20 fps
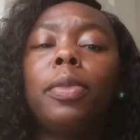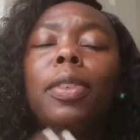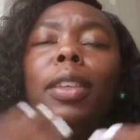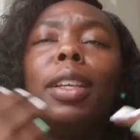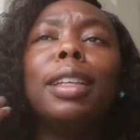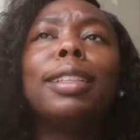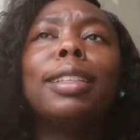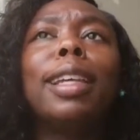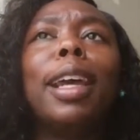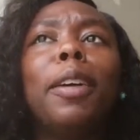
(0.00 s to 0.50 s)

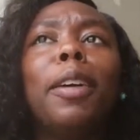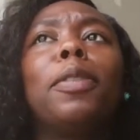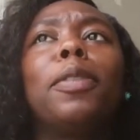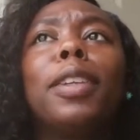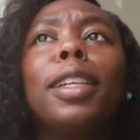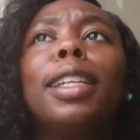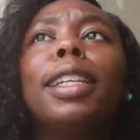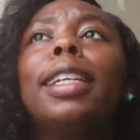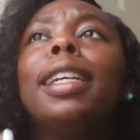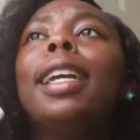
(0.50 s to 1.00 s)

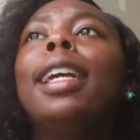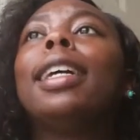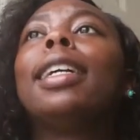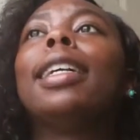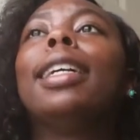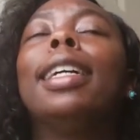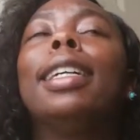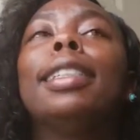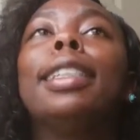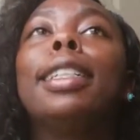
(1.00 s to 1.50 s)
Definitely
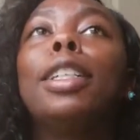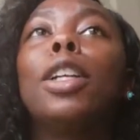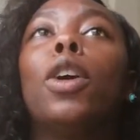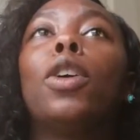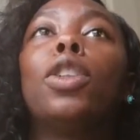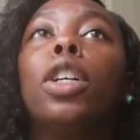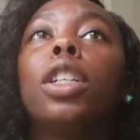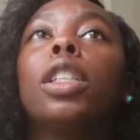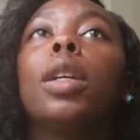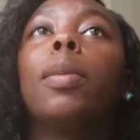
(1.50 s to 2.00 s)
get to know
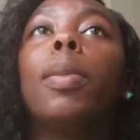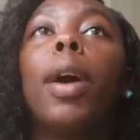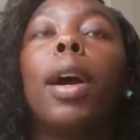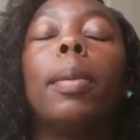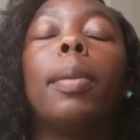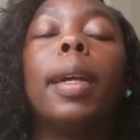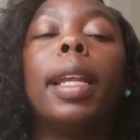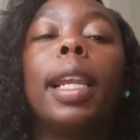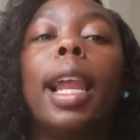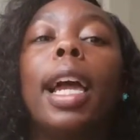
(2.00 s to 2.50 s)
your
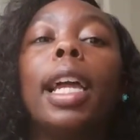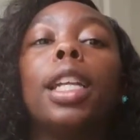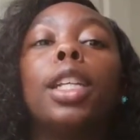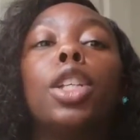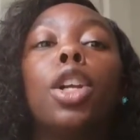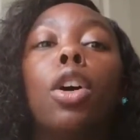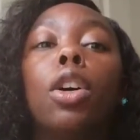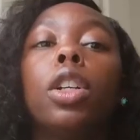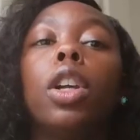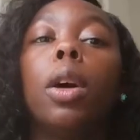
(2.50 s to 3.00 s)
department. Like,
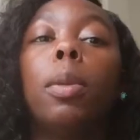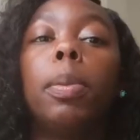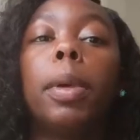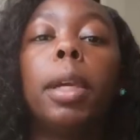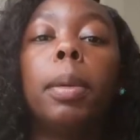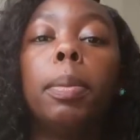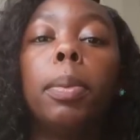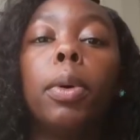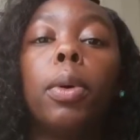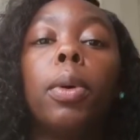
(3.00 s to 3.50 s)
know your
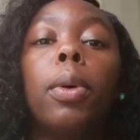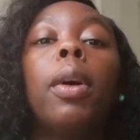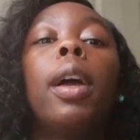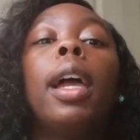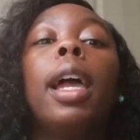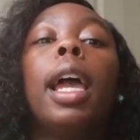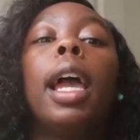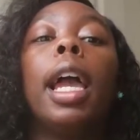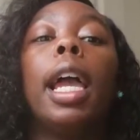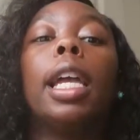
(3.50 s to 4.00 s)
people
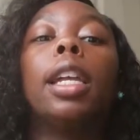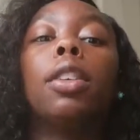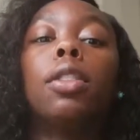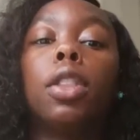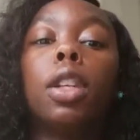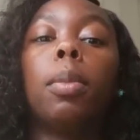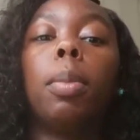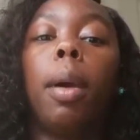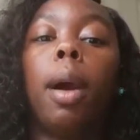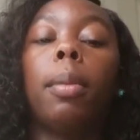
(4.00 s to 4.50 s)
in your
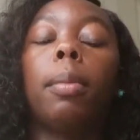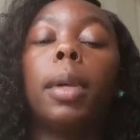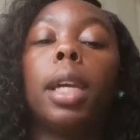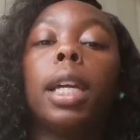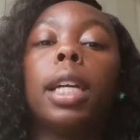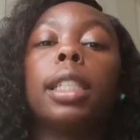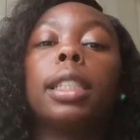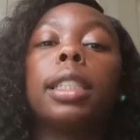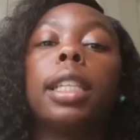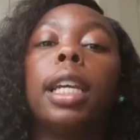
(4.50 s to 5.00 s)
department,
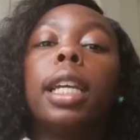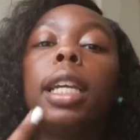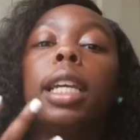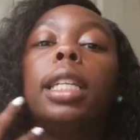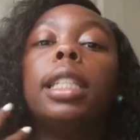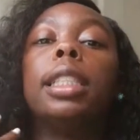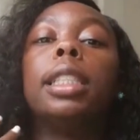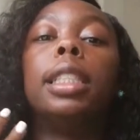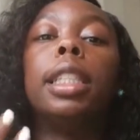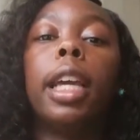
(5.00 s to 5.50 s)
because they
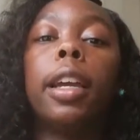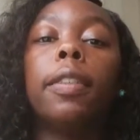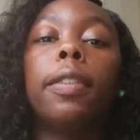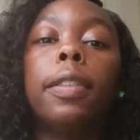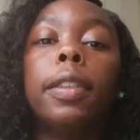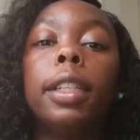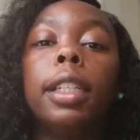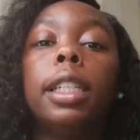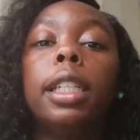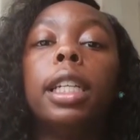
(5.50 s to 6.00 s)
can
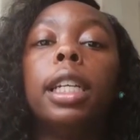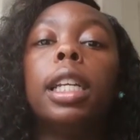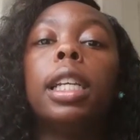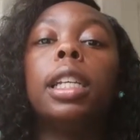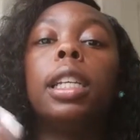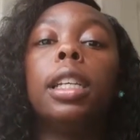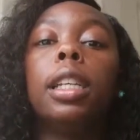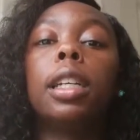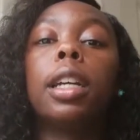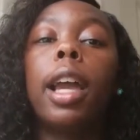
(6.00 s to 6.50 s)
definitely
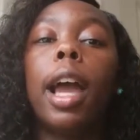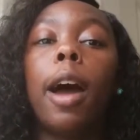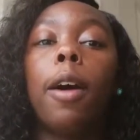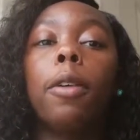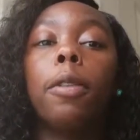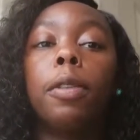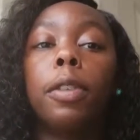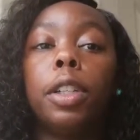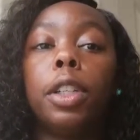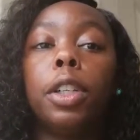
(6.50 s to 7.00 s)
look
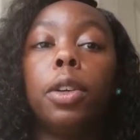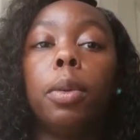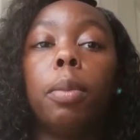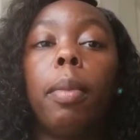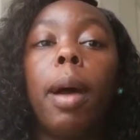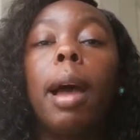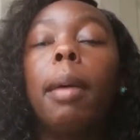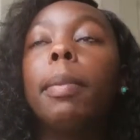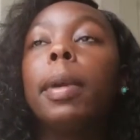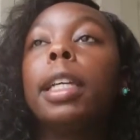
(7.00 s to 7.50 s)
out for you.
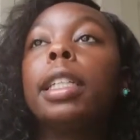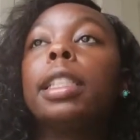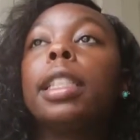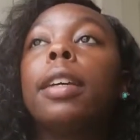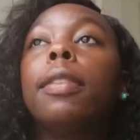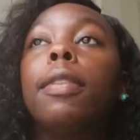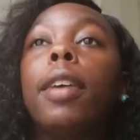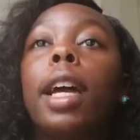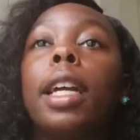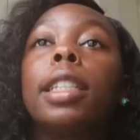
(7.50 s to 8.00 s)
My biggest
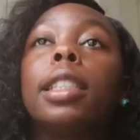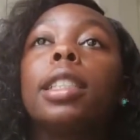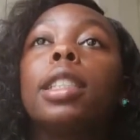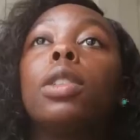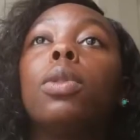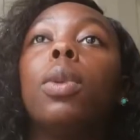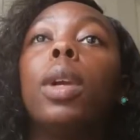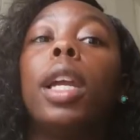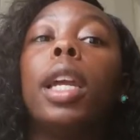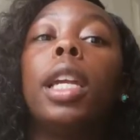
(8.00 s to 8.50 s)
advice
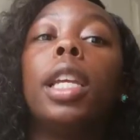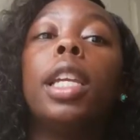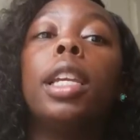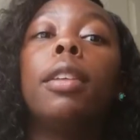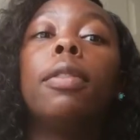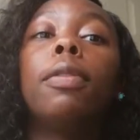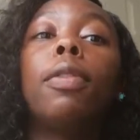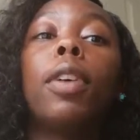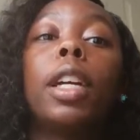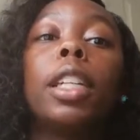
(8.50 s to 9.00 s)
to any
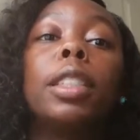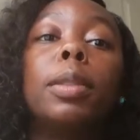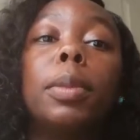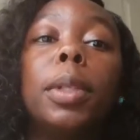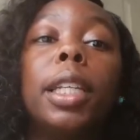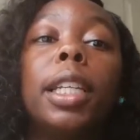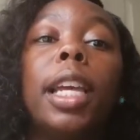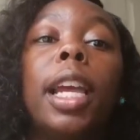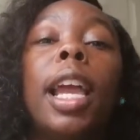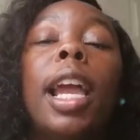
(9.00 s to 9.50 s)

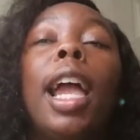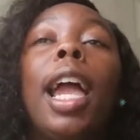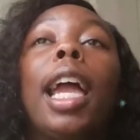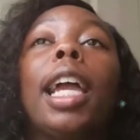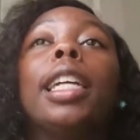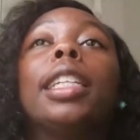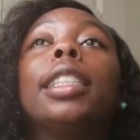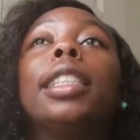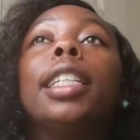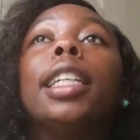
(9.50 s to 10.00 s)
freshman
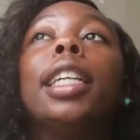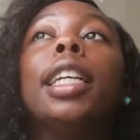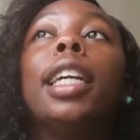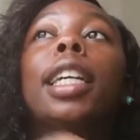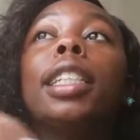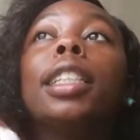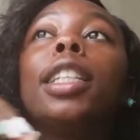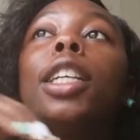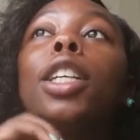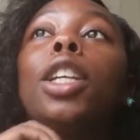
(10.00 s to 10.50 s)
is to
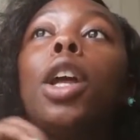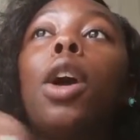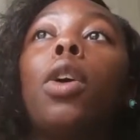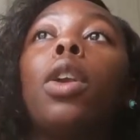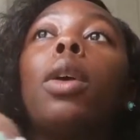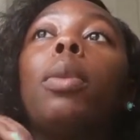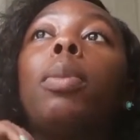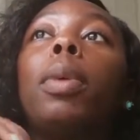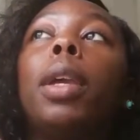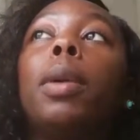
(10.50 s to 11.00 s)
get to know
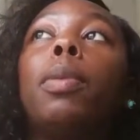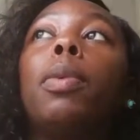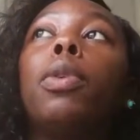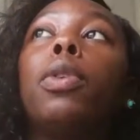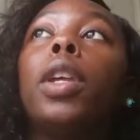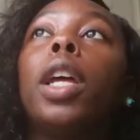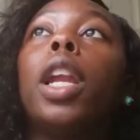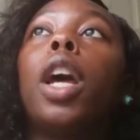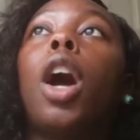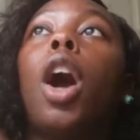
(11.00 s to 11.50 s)
the people
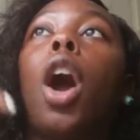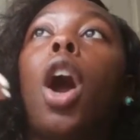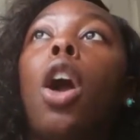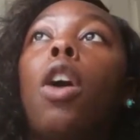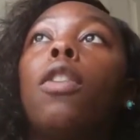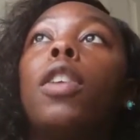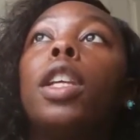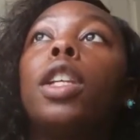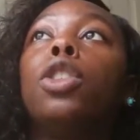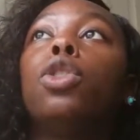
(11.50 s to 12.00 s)
that are
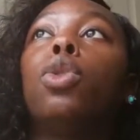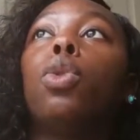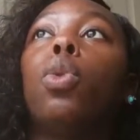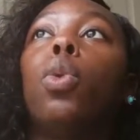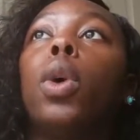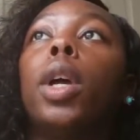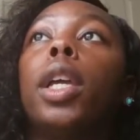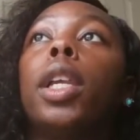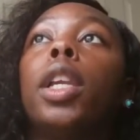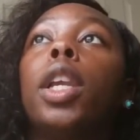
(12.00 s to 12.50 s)
already
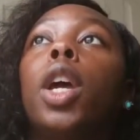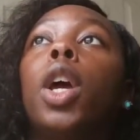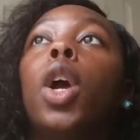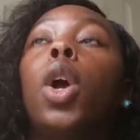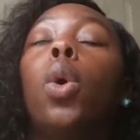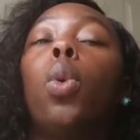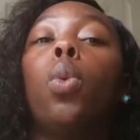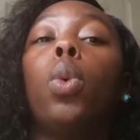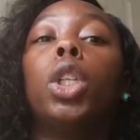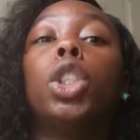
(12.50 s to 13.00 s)
doing
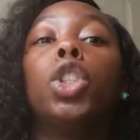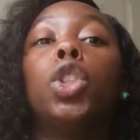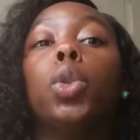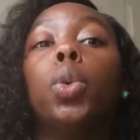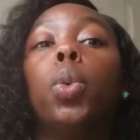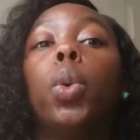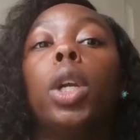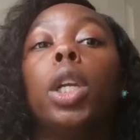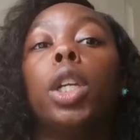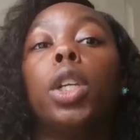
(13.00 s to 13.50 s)
what you
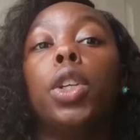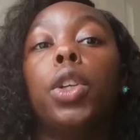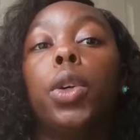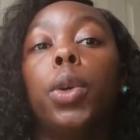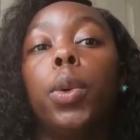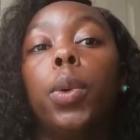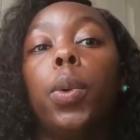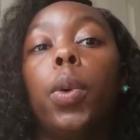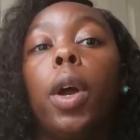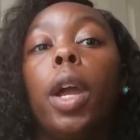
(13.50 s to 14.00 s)
want to
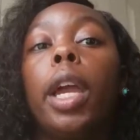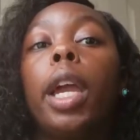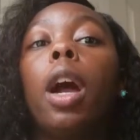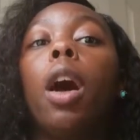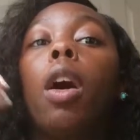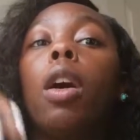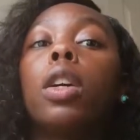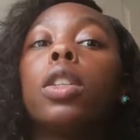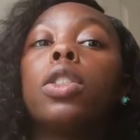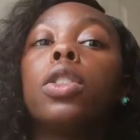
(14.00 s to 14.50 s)
do, and
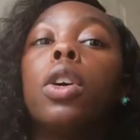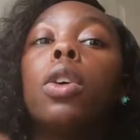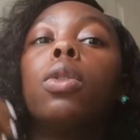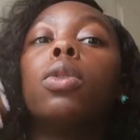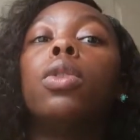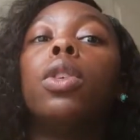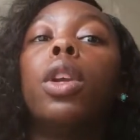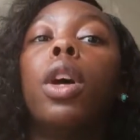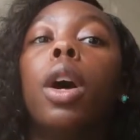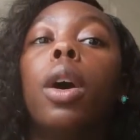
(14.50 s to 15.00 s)
also
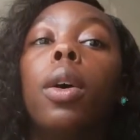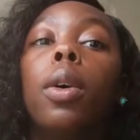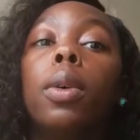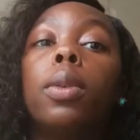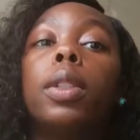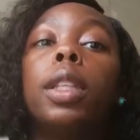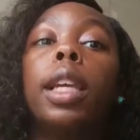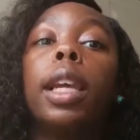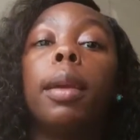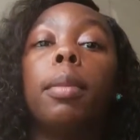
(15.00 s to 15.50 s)
know
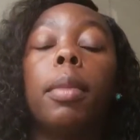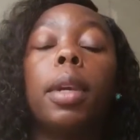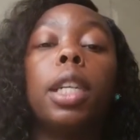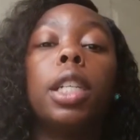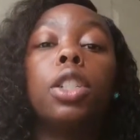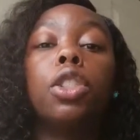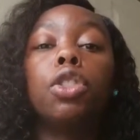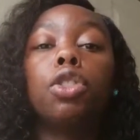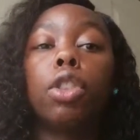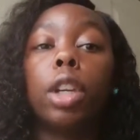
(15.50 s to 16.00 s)
the
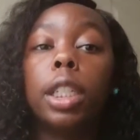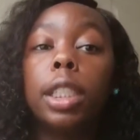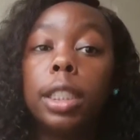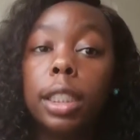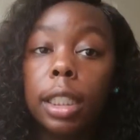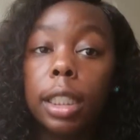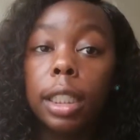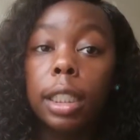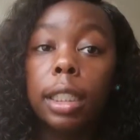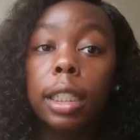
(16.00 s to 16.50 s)

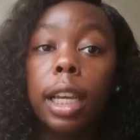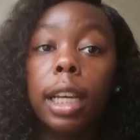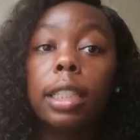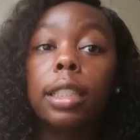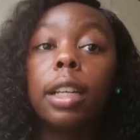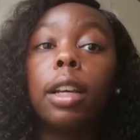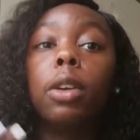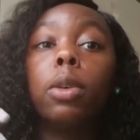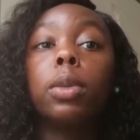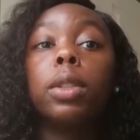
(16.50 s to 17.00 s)
administration that's
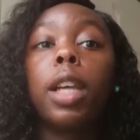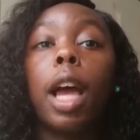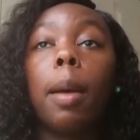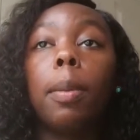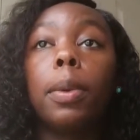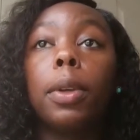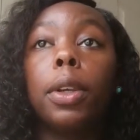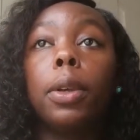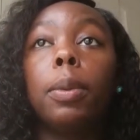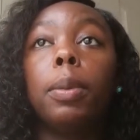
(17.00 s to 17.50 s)
on
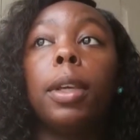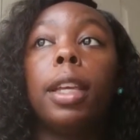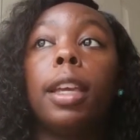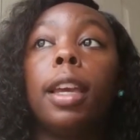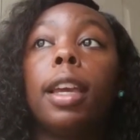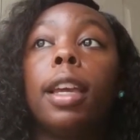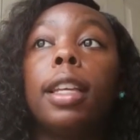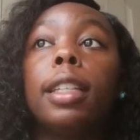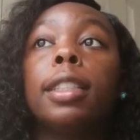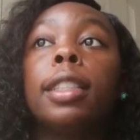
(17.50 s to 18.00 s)
top of you,
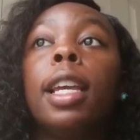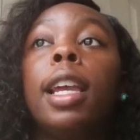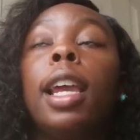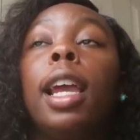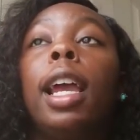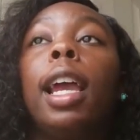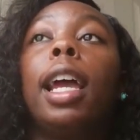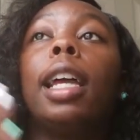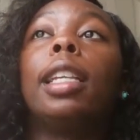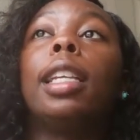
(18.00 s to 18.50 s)
because
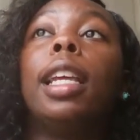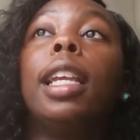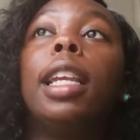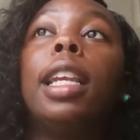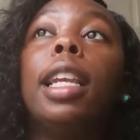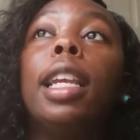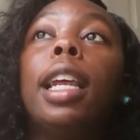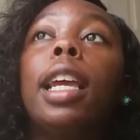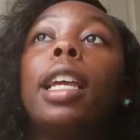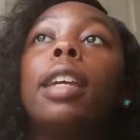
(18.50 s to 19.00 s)
at the end
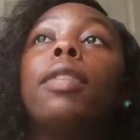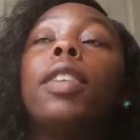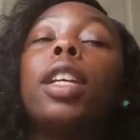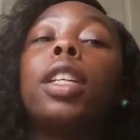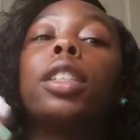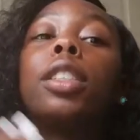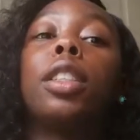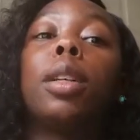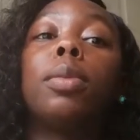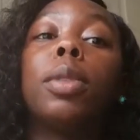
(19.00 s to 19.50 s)
of the day, if
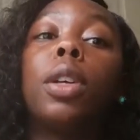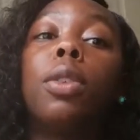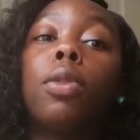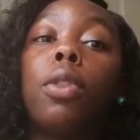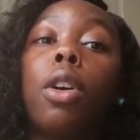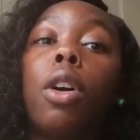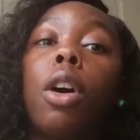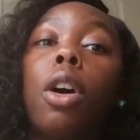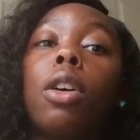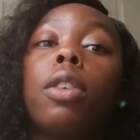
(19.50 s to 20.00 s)
there's something
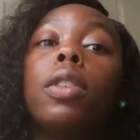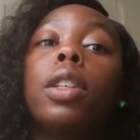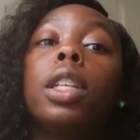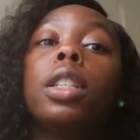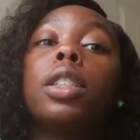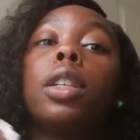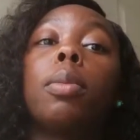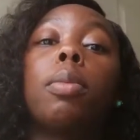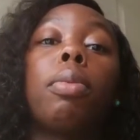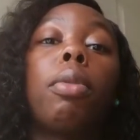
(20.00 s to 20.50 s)
wrong, if
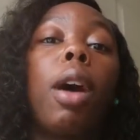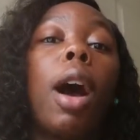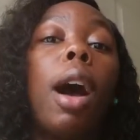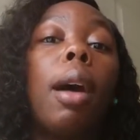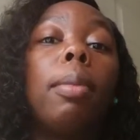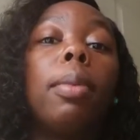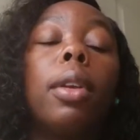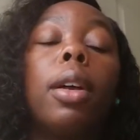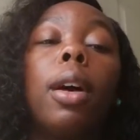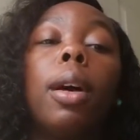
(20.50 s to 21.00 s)
there's a
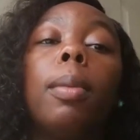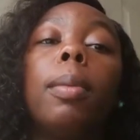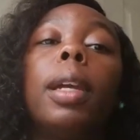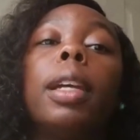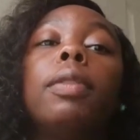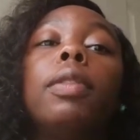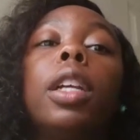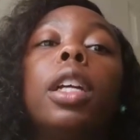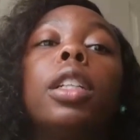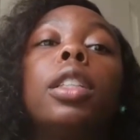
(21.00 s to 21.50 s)
problem,
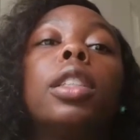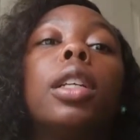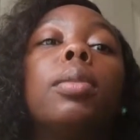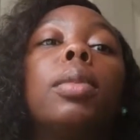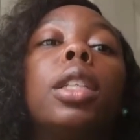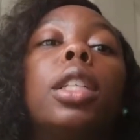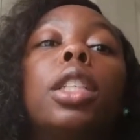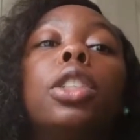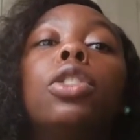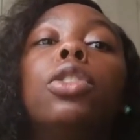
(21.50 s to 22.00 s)
if there's
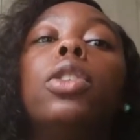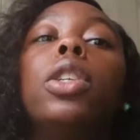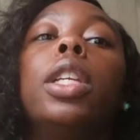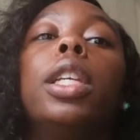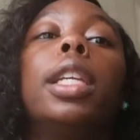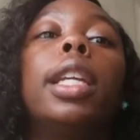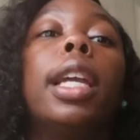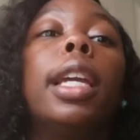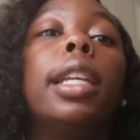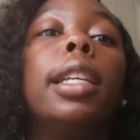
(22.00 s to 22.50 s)
something that you need
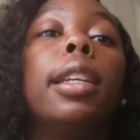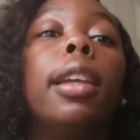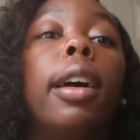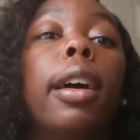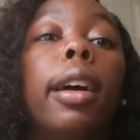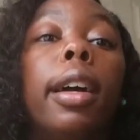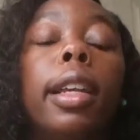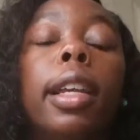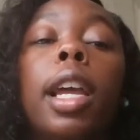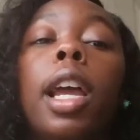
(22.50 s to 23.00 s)
to get
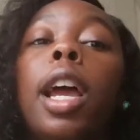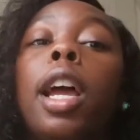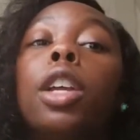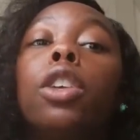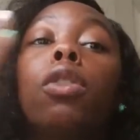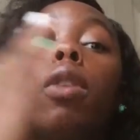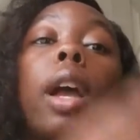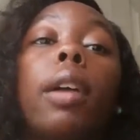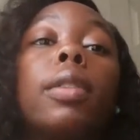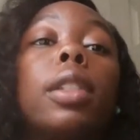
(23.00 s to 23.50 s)
done,
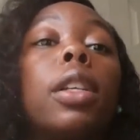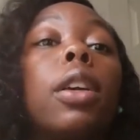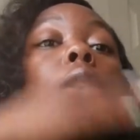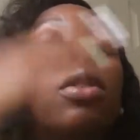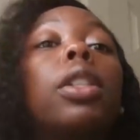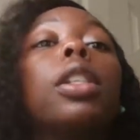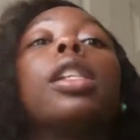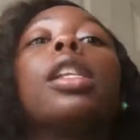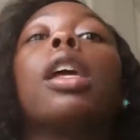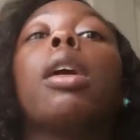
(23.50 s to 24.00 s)
you have to go
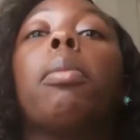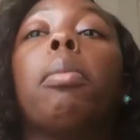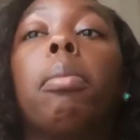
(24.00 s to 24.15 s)
to them.